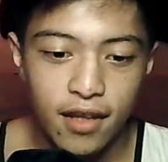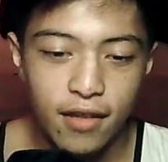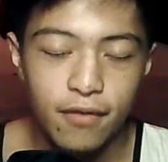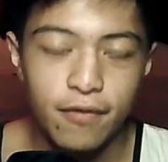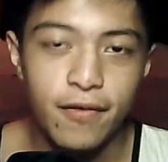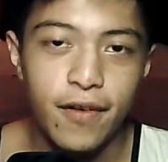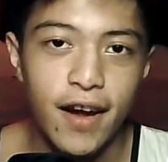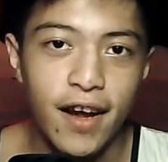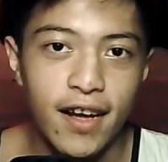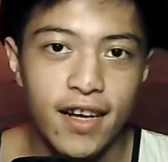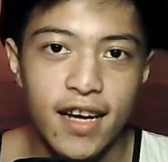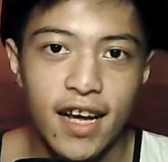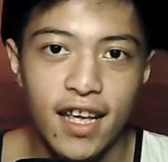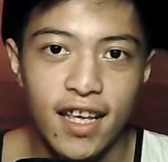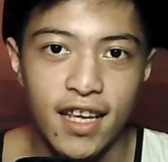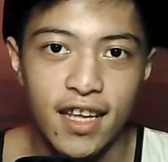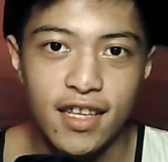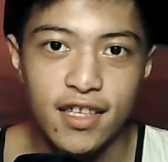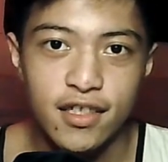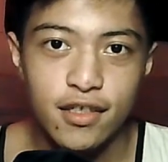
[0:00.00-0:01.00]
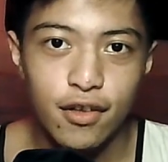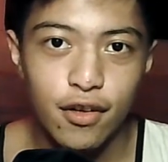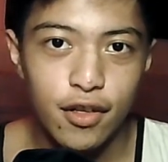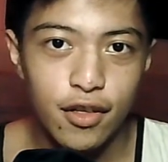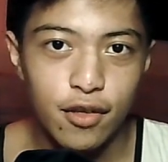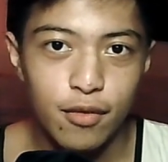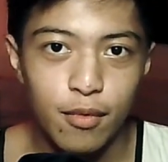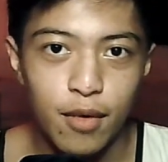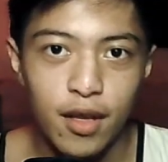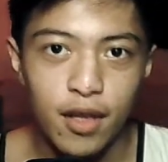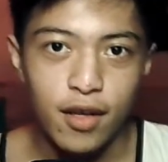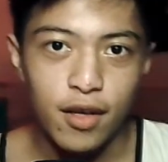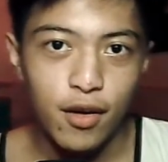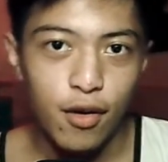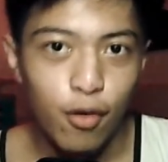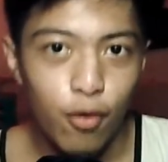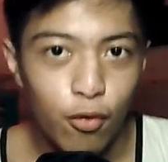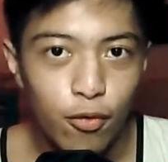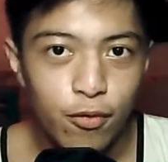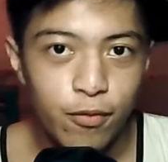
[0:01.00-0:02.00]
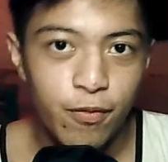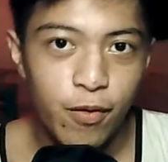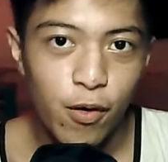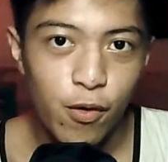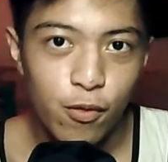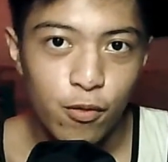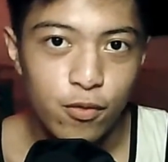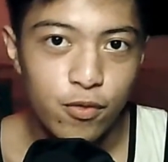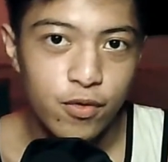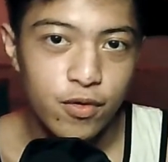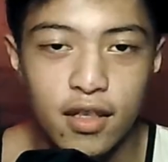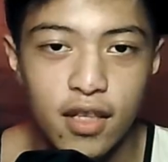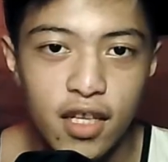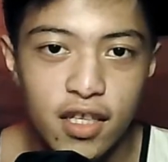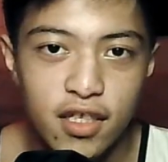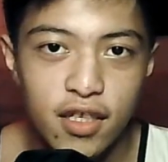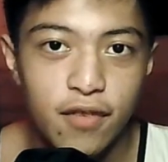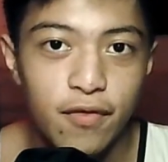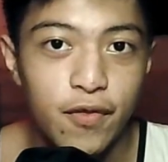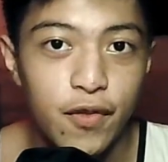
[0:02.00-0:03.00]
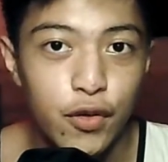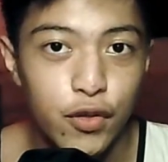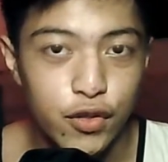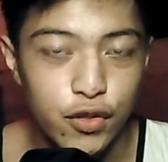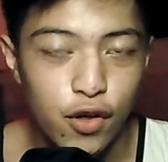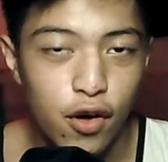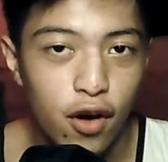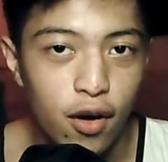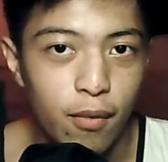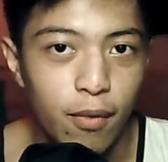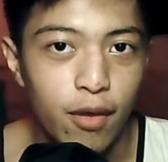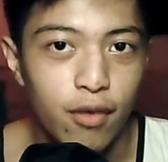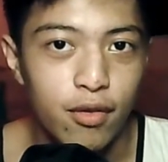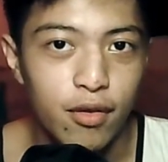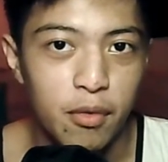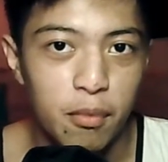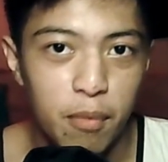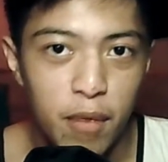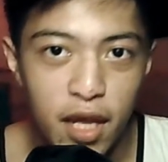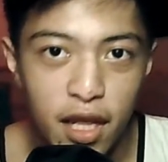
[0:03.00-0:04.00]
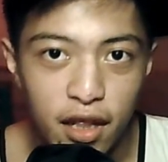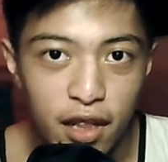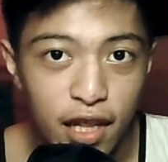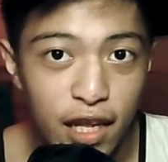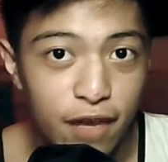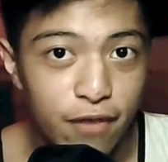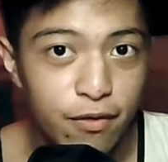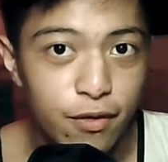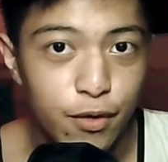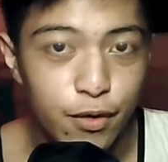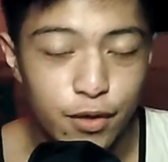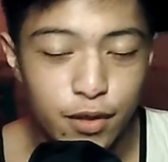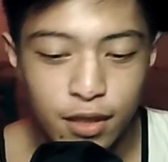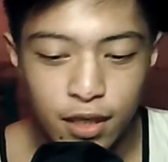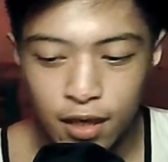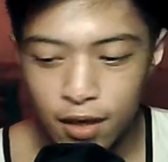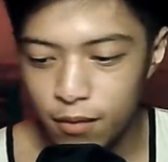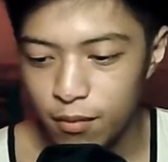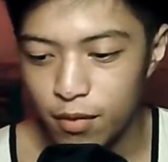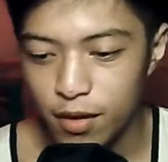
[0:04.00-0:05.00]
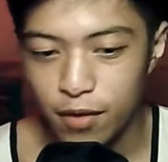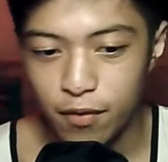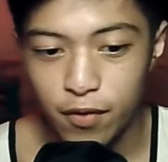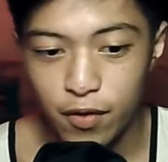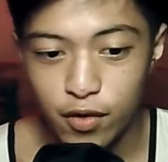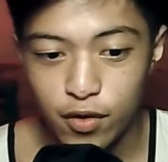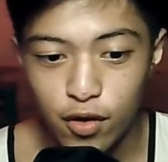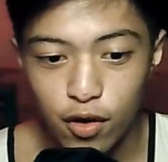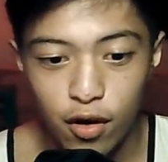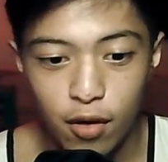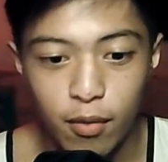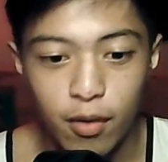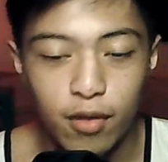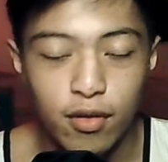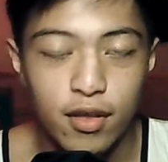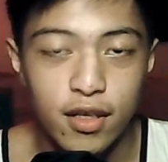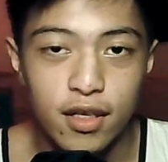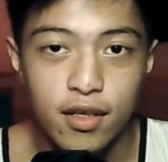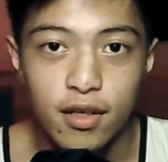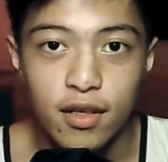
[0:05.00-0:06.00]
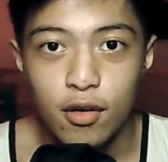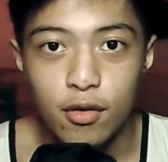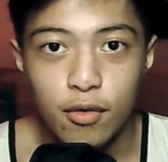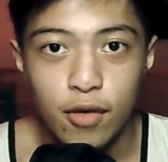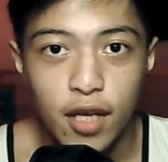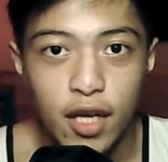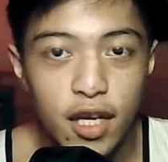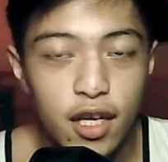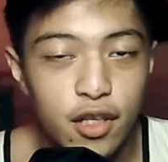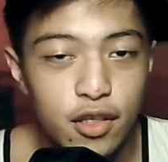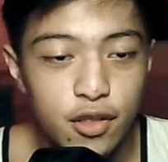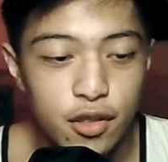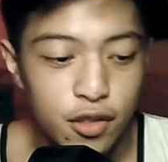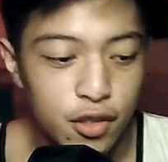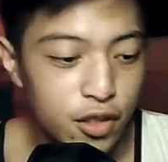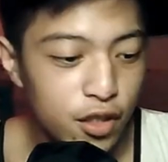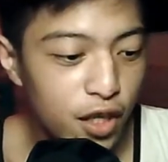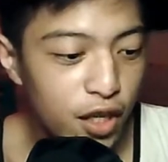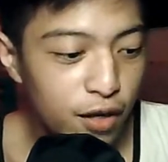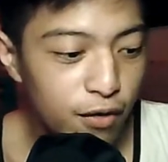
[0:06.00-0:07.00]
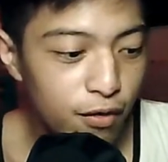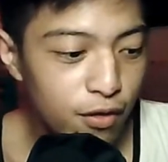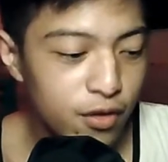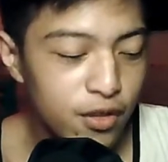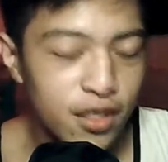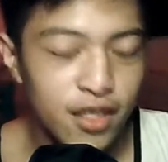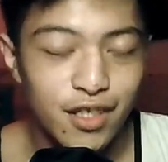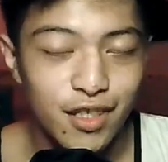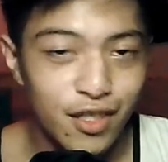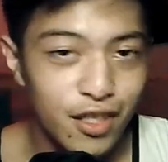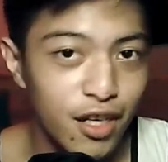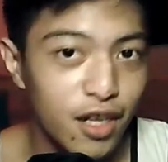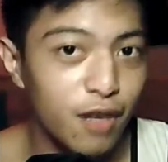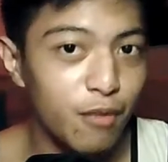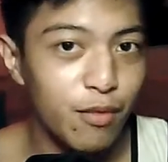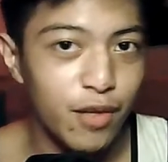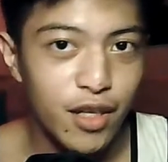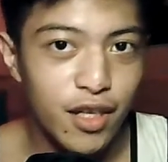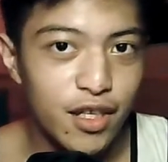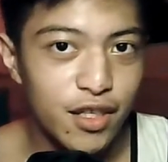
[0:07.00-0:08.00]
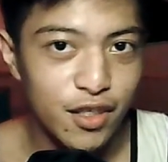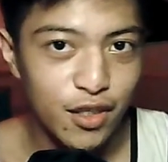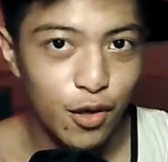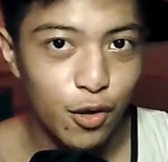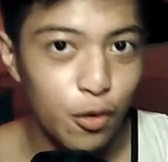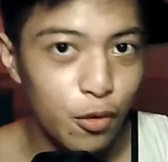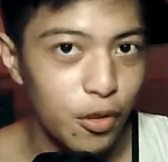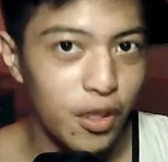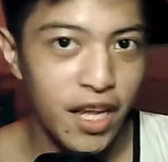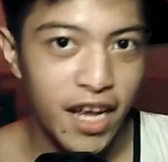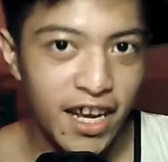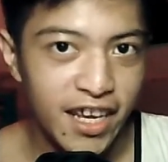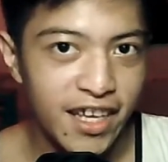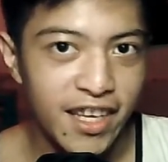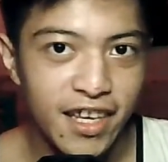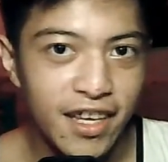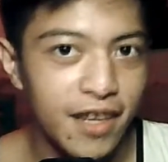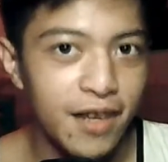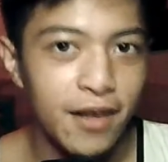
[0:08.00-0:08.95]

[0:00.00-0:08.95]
In fact, I can install it on my old phone. That's if you talk about the main levels, but if you talk about the creators levels, it's gonna be so laggy.